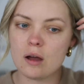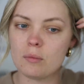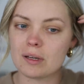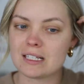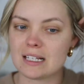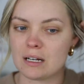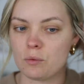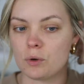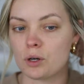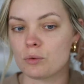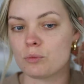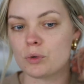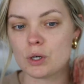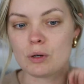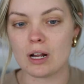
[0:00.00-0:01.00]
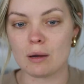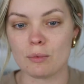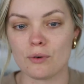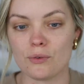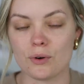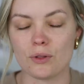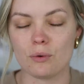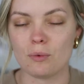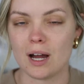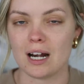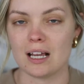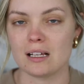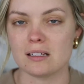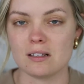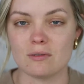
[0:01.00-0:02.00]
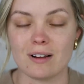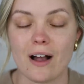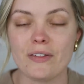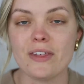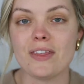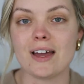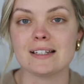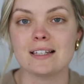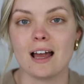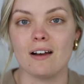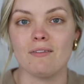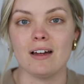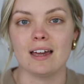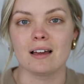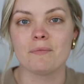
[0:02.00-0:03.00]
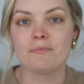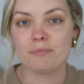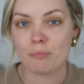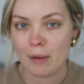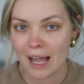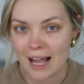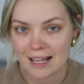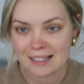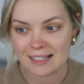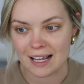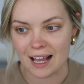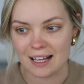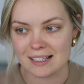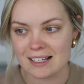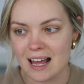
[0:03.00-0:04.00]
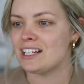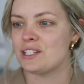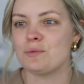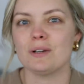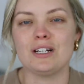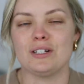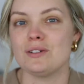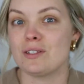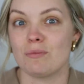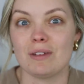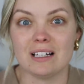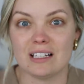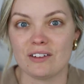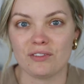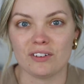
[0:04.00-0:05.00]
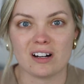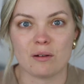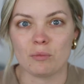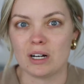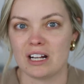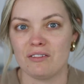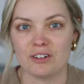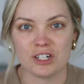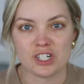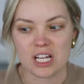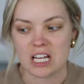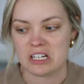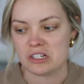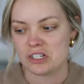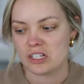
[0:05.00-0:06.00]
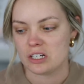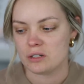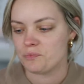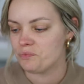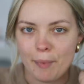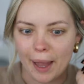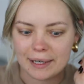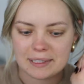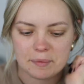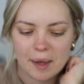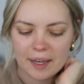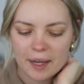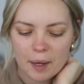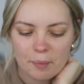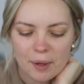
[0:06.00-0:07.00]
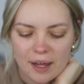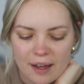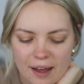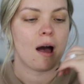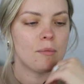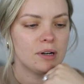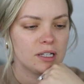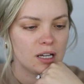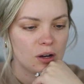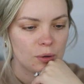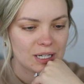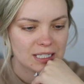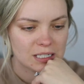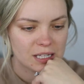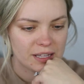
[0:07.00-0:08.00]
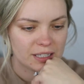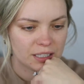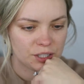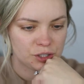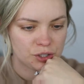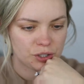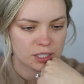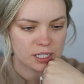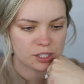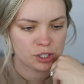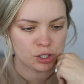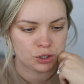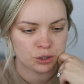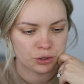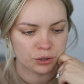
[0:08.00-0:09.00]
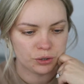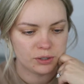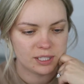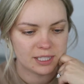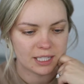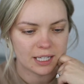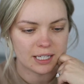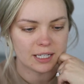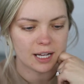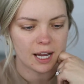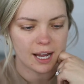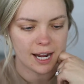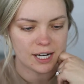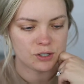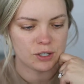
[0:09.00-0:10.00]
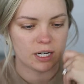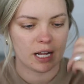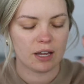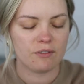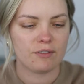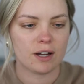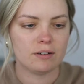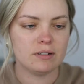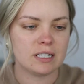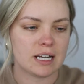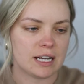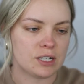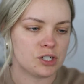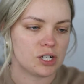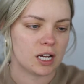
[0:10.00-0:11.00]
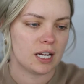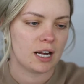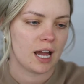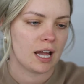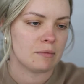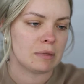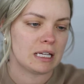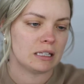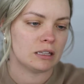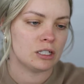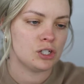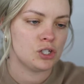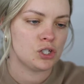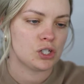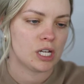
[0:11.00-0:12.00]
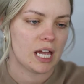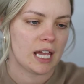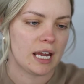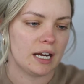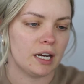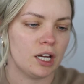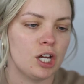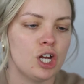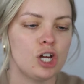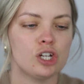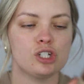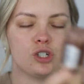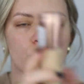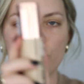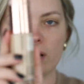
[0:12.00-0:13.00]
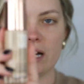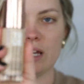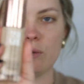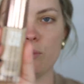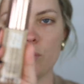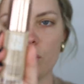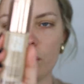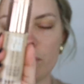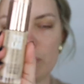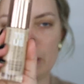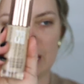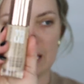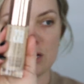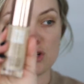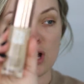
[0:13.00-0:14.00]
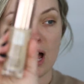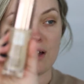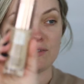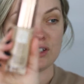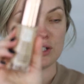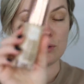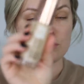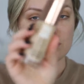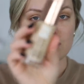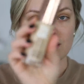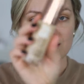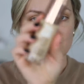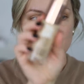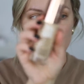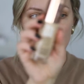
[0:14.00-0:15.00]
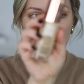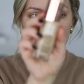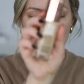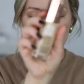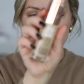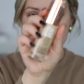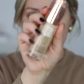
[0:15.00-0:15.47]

because I didn't want to ruin it before the wedding. So now that that's kind of like past us, I just want to do something different. I'm ready for a change. So back to makeup. I'm going to go into the Catrice True Skin Hydrating Foundation. I'm in the shade 20 Warm Beige. I've used this a couple